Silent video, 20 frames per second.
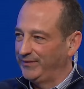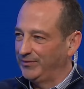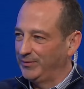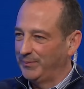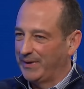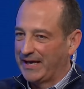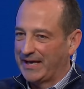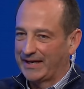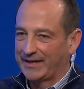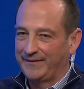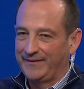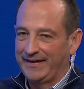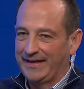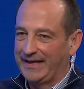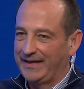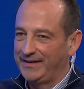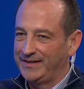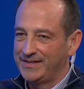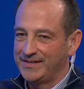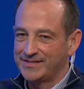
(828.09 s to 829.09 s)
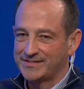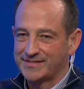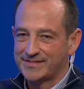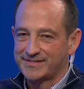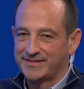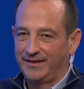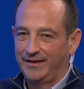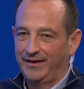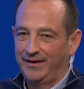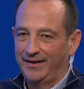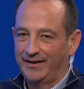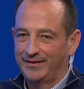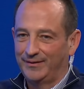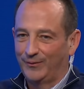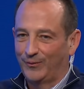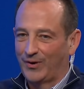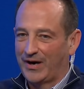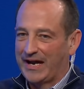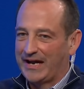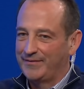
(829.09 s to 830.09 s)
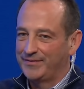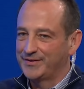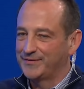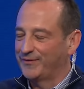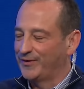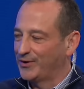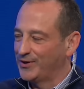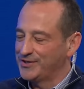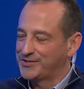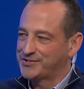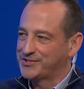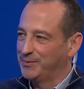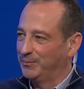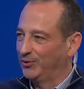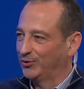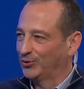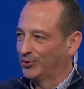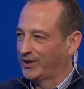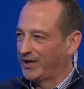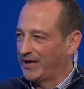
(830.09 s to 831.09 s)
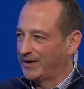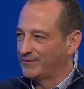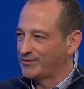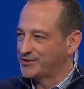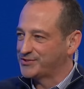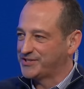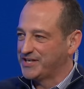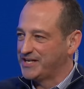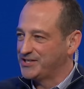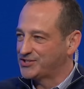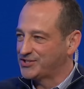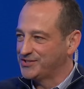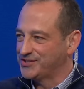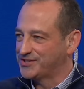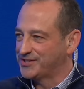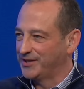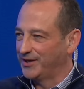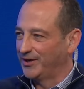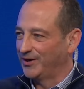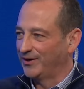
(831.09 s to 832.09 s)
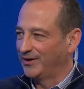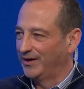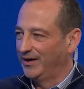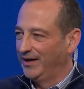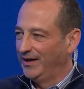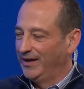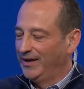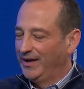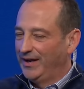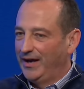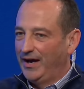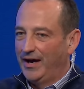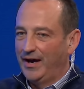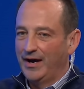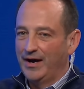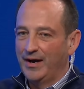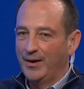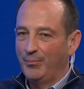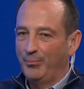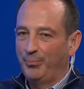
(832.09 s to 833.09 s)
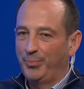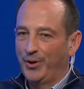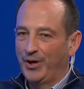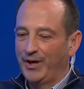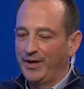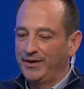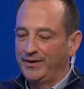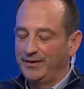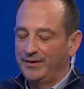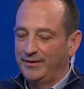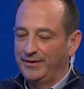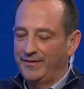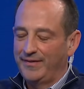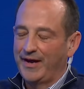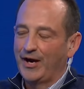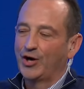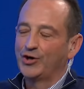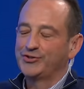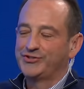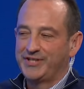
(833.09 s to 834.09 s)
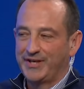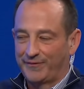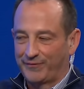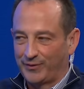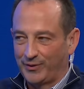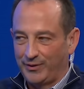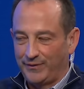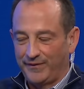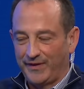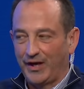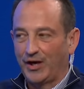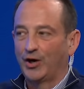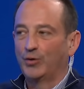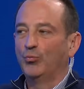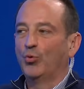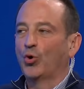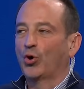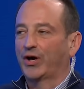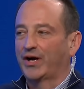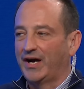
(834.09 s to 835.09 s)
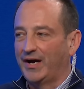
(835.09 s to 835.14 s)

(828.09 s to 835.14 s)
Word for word: even back in the '80s, it's like we're having very similar conversations here, uh, but they are different, they are more